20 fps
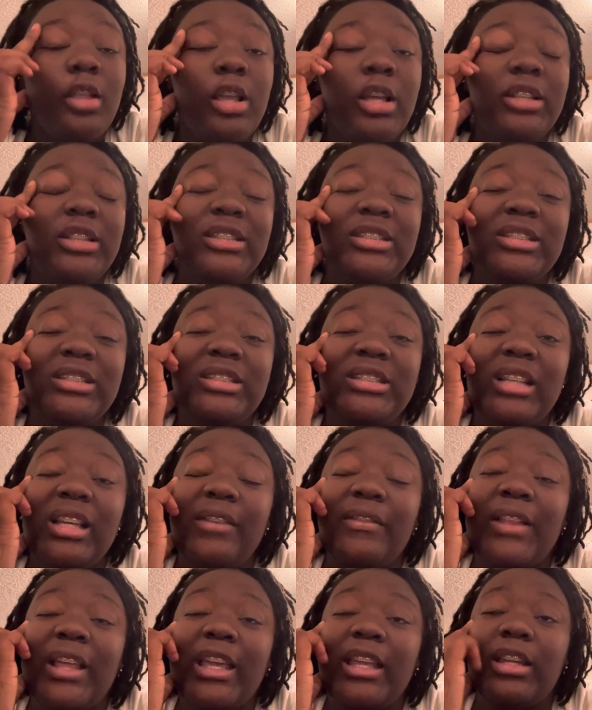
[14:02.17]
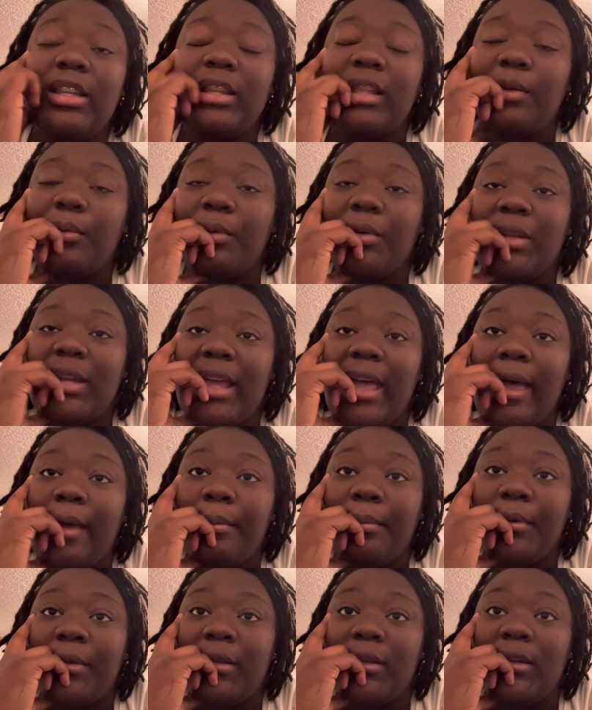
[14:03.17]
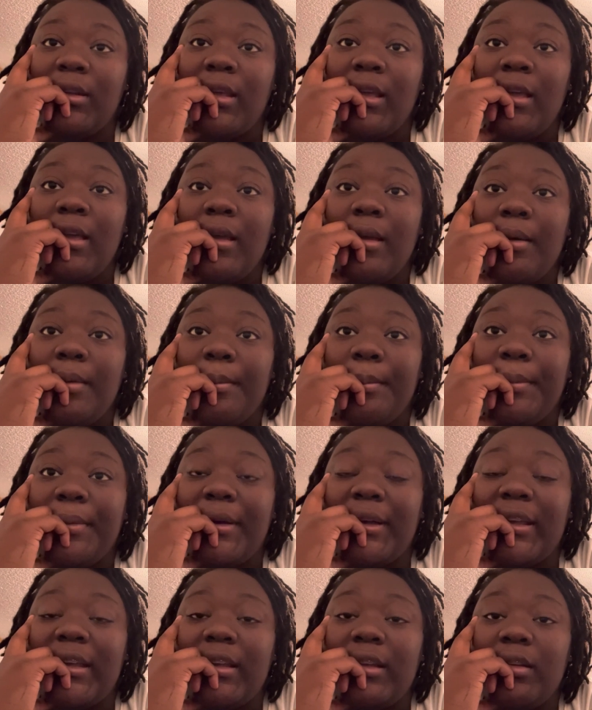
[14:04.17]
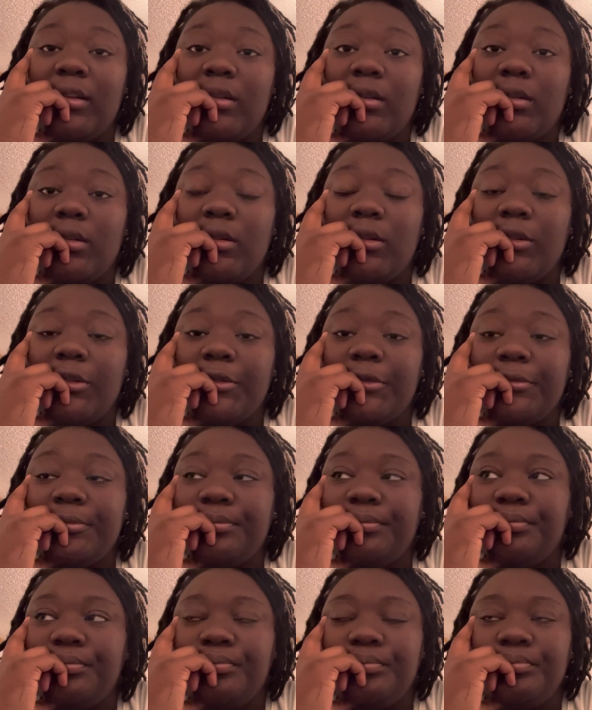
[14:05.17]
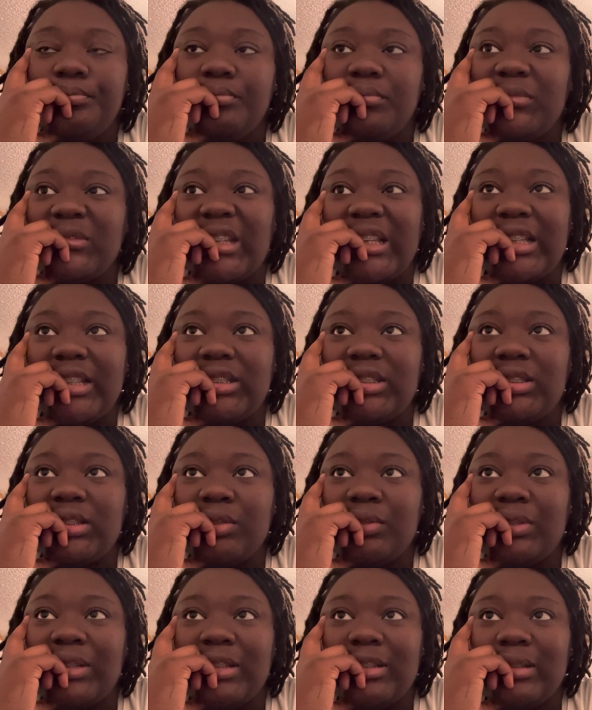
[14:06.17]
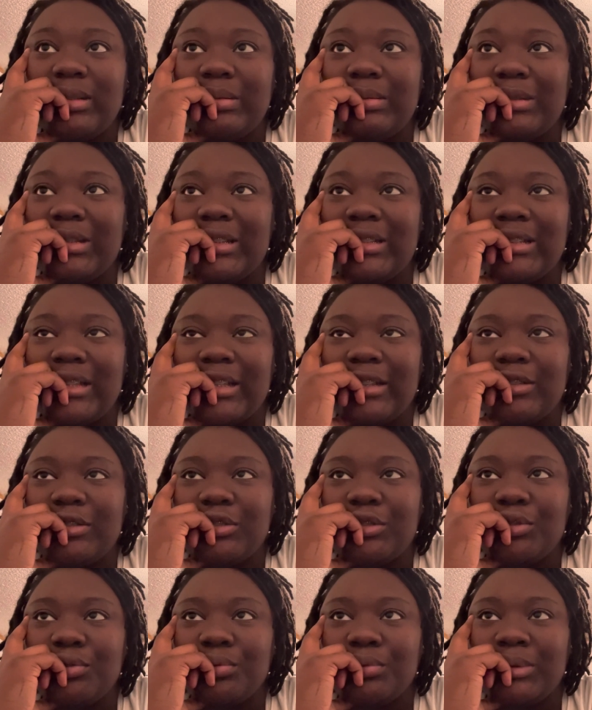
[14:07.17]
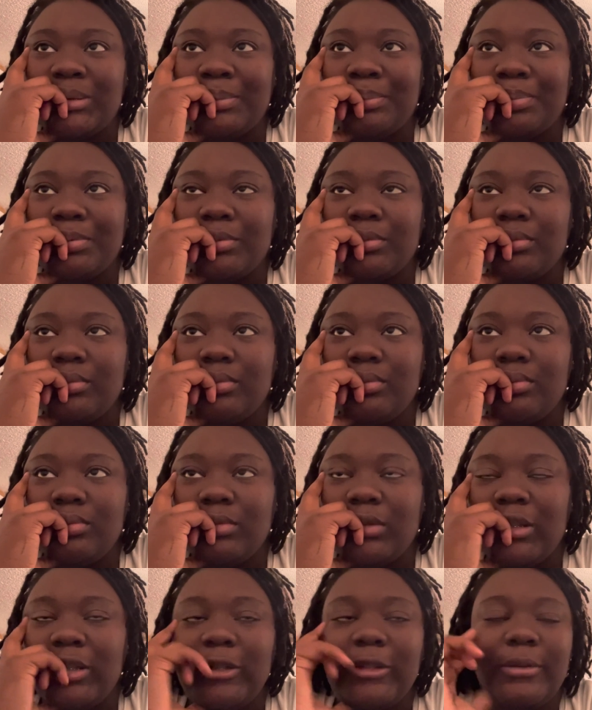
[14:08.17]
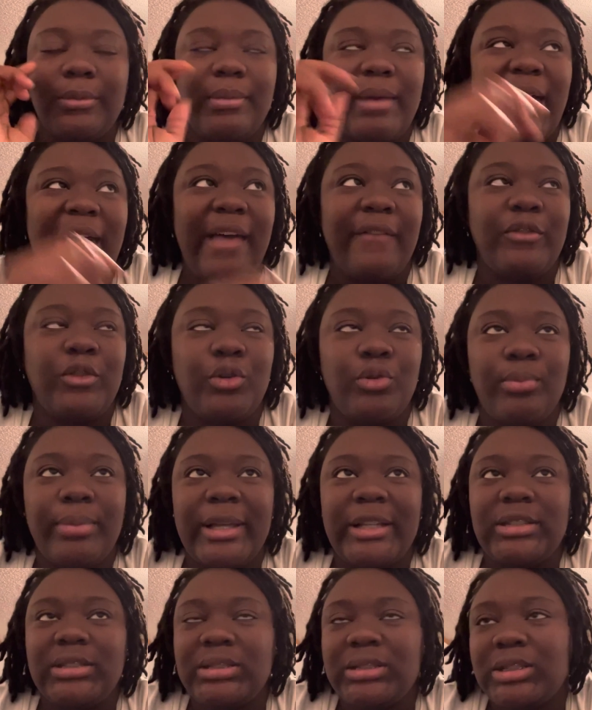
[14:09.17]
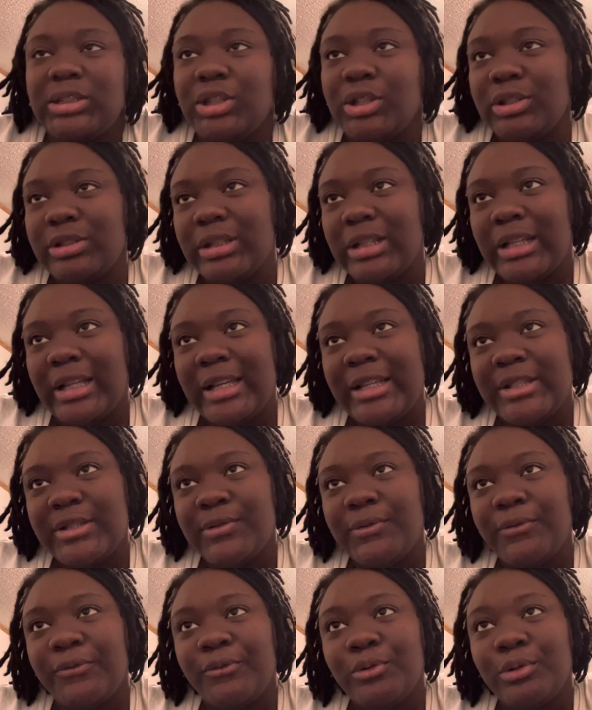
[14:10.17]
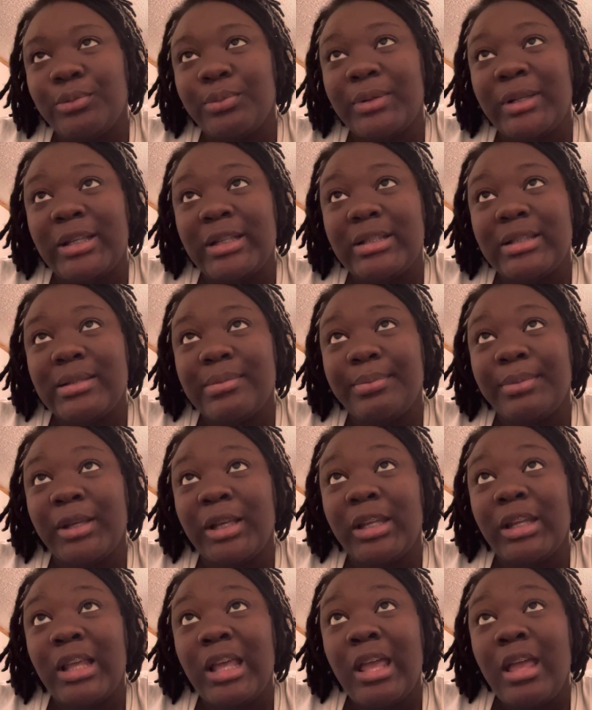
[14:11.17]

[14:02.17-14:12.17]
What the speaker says: just to see if like anything would happen. But it's still nothing. It was like a script. I have to go back to the doctor in like 2 to 4 weeks. But